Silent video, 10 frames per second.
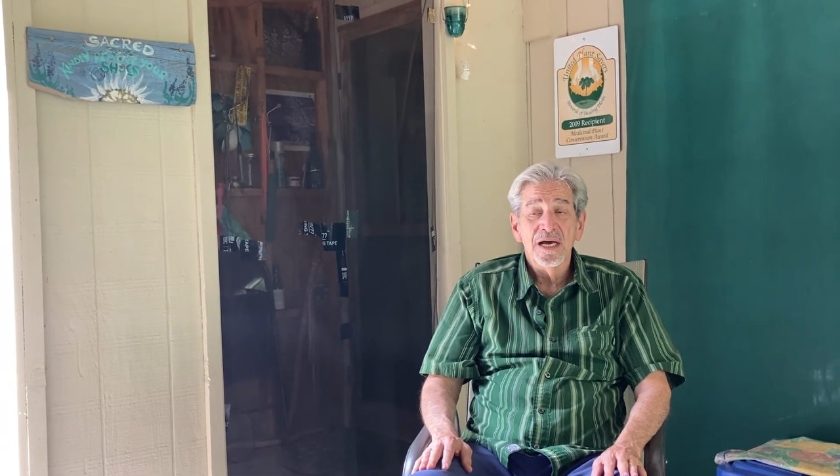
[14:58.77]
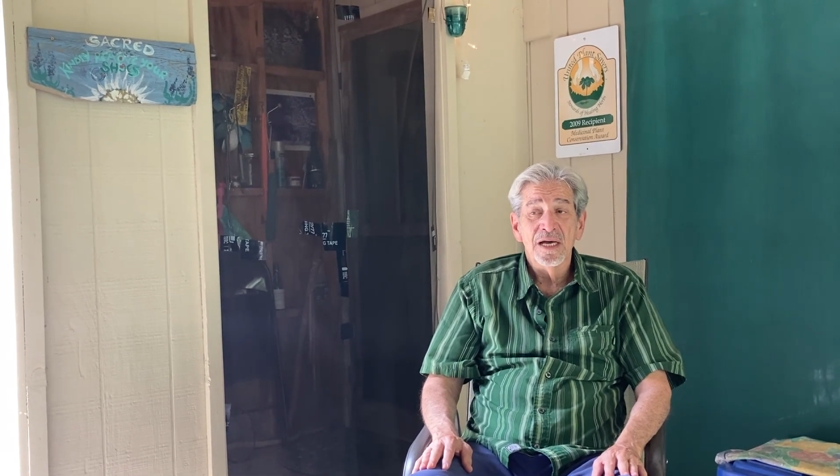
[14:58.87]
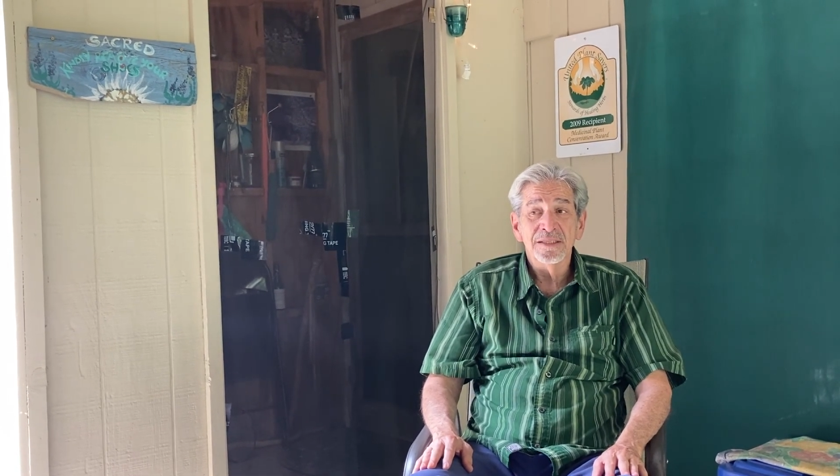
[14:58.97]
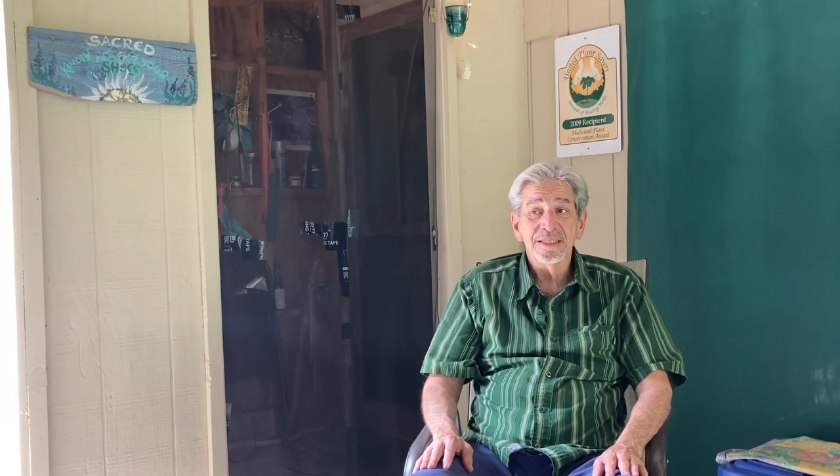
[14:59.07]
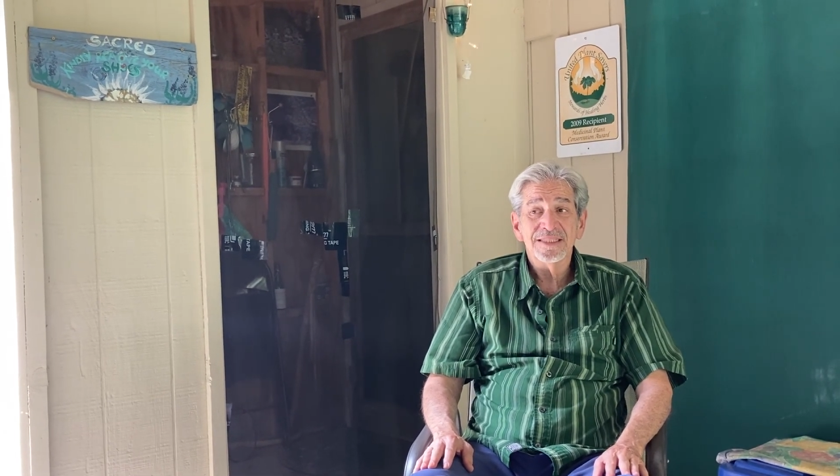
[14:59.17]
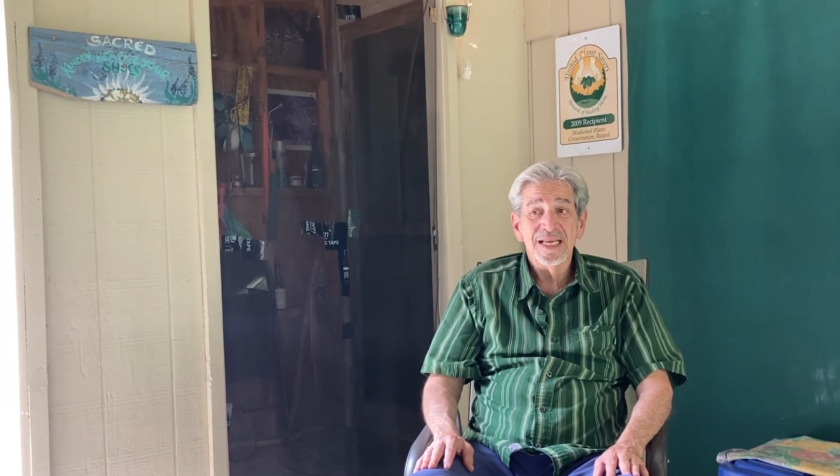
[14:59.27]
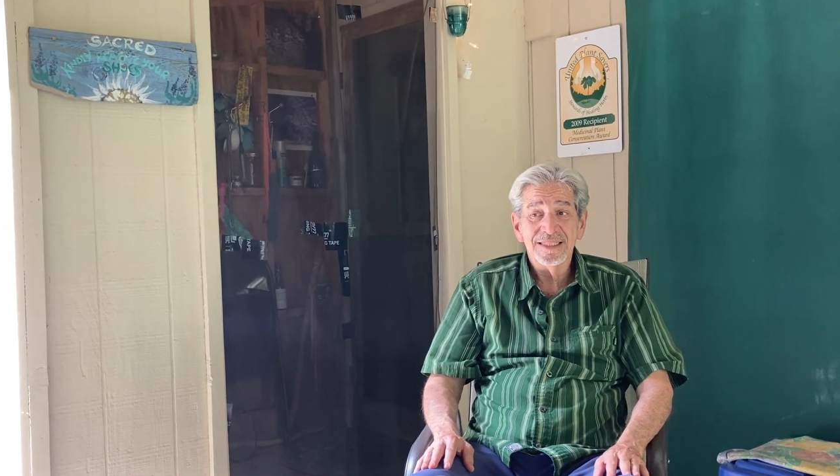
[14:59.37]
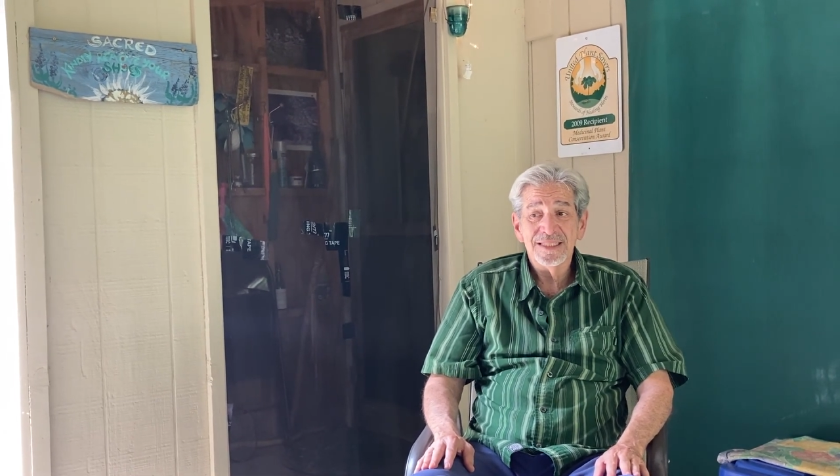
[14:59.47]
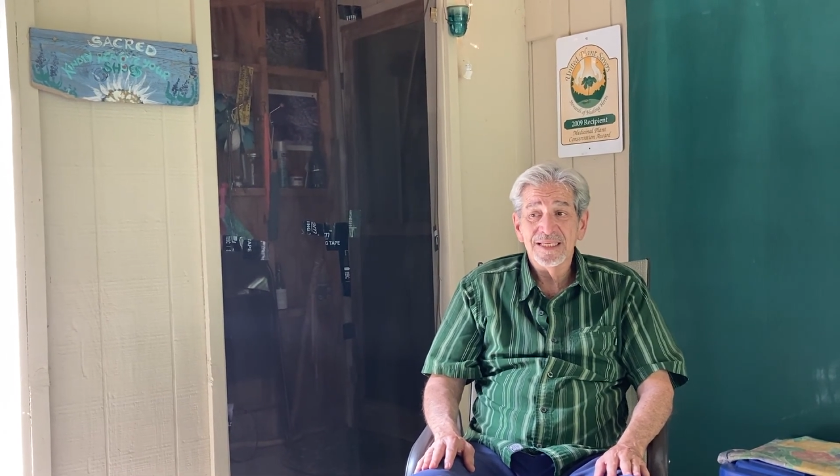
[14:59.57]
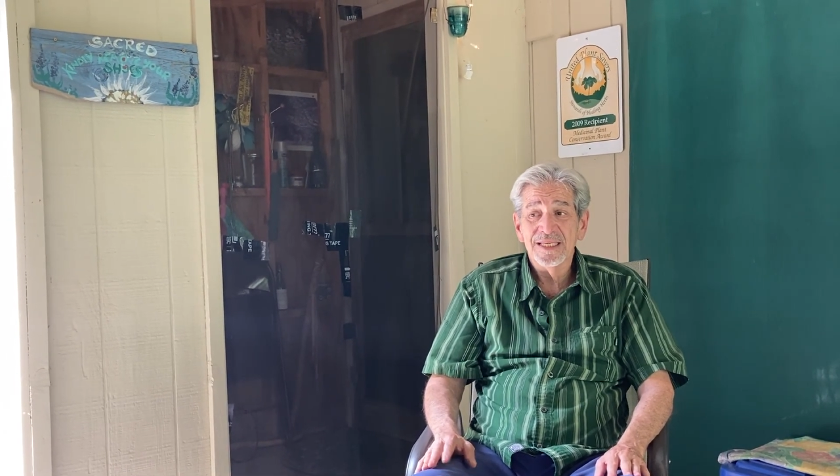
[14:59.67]
a
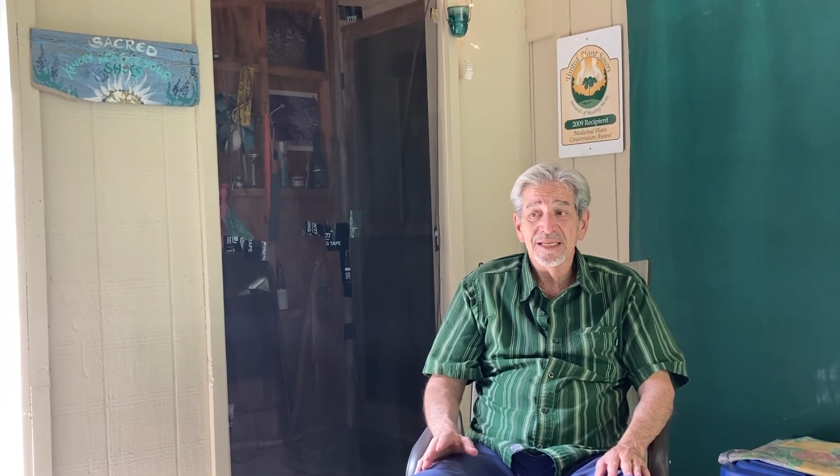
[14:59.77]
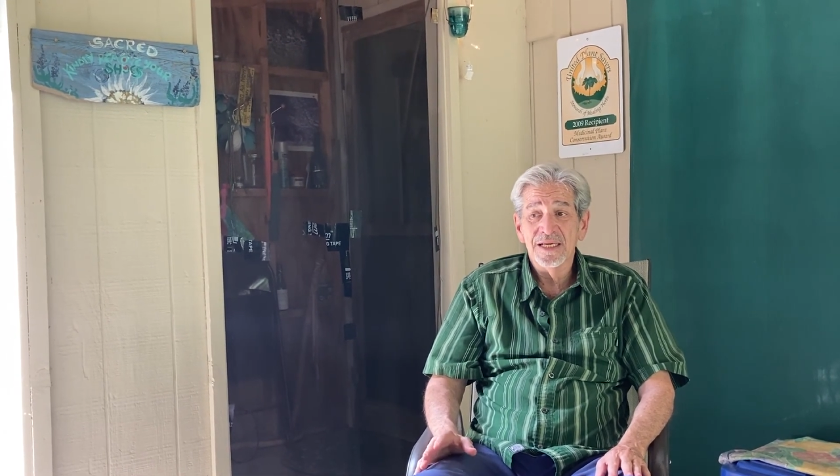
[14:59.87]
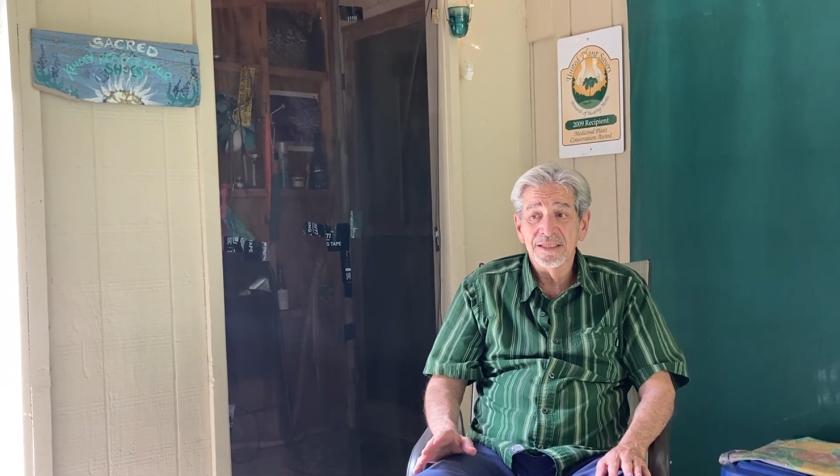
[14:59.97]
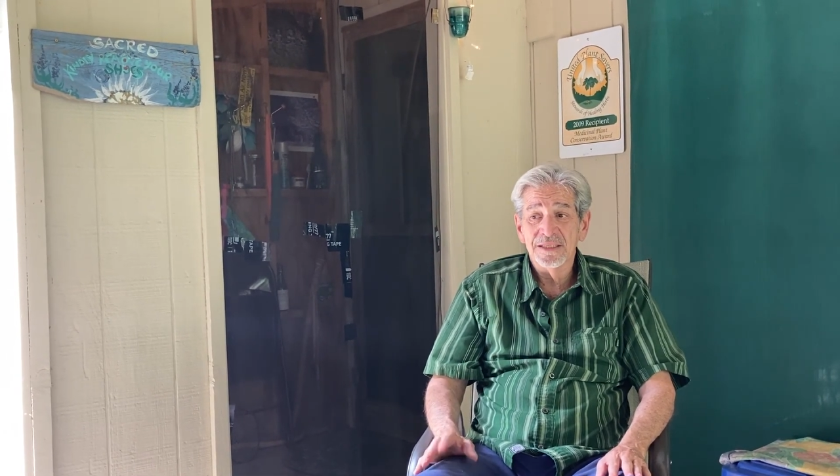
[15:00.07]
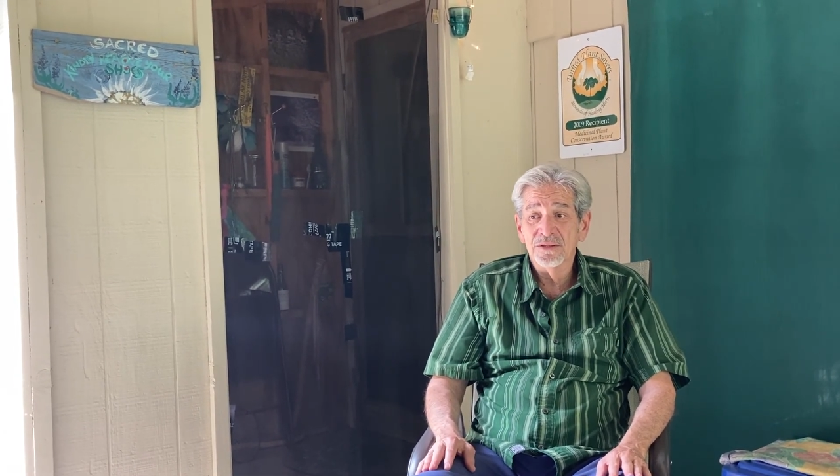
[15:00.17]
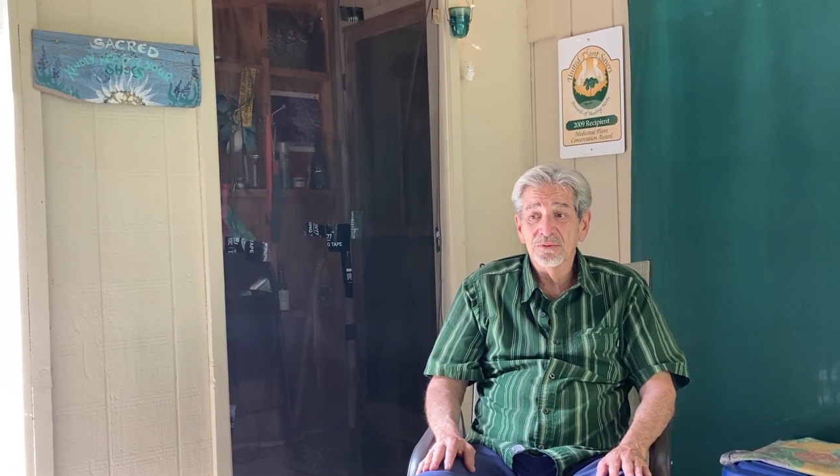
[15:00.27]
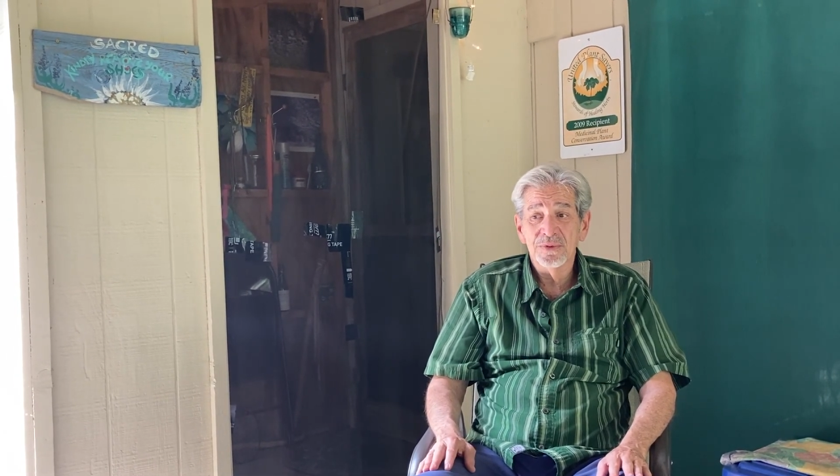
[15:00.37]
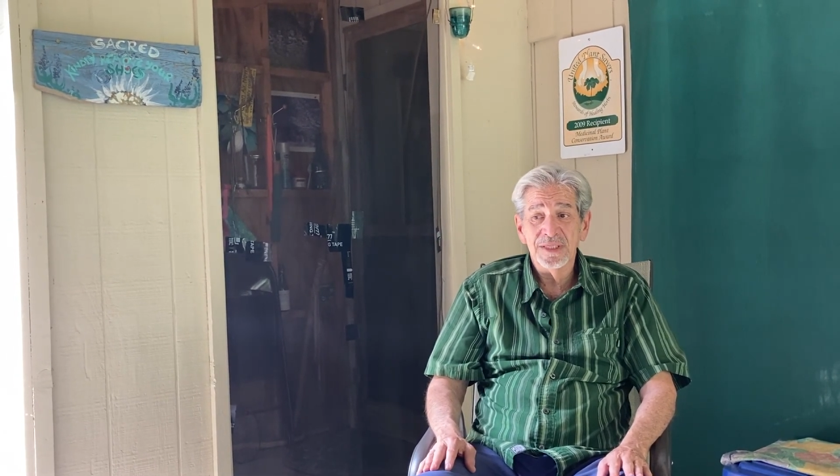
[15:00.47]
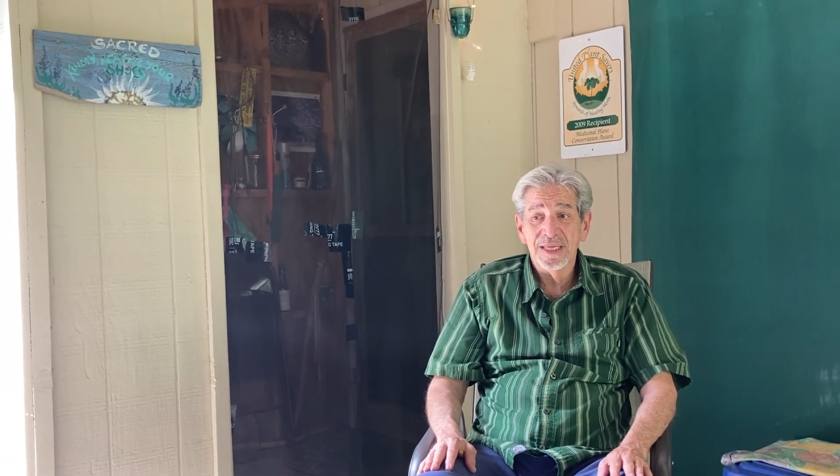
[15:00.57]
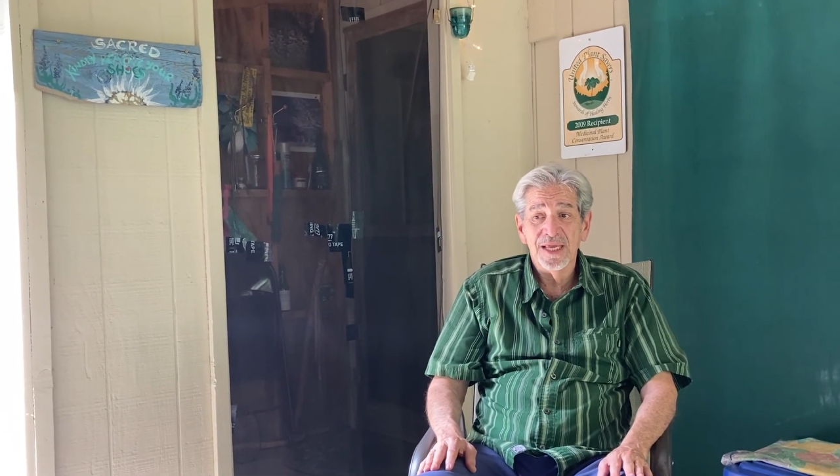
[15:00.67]
necessity until
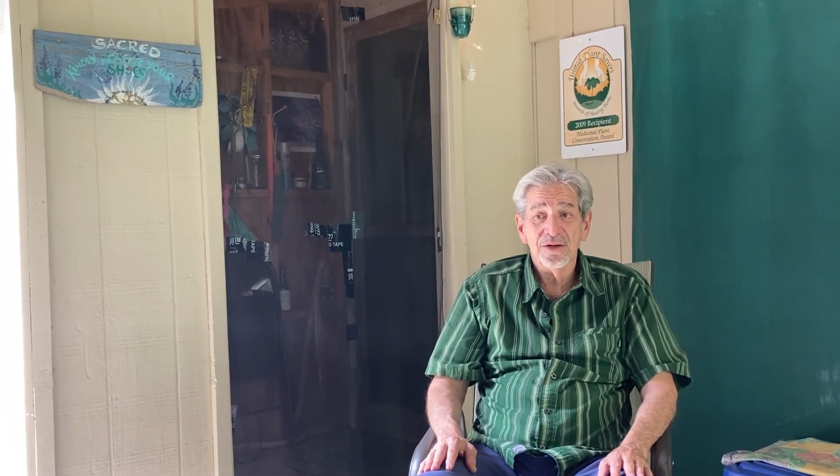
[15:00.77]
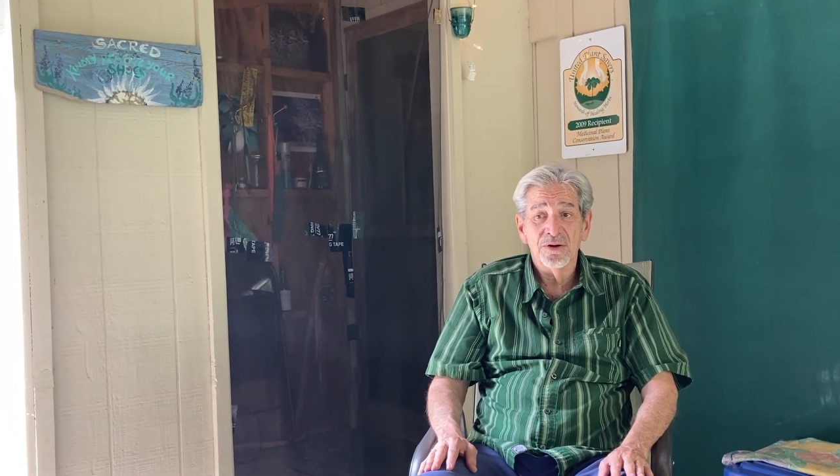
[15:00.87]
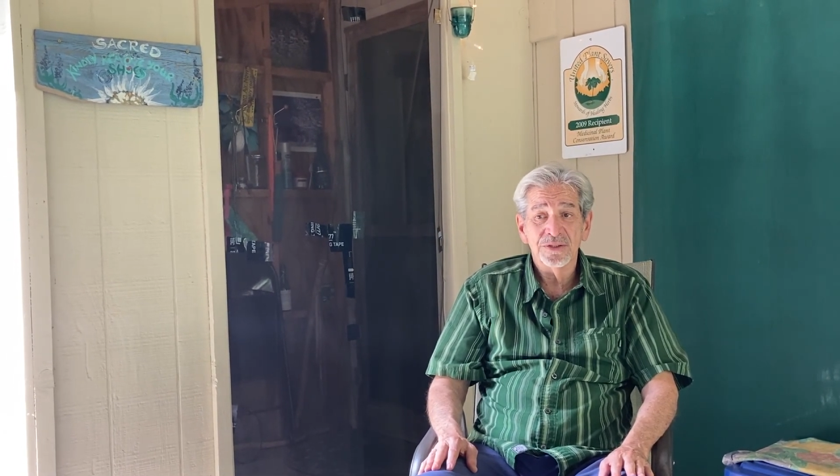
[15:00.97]
we get our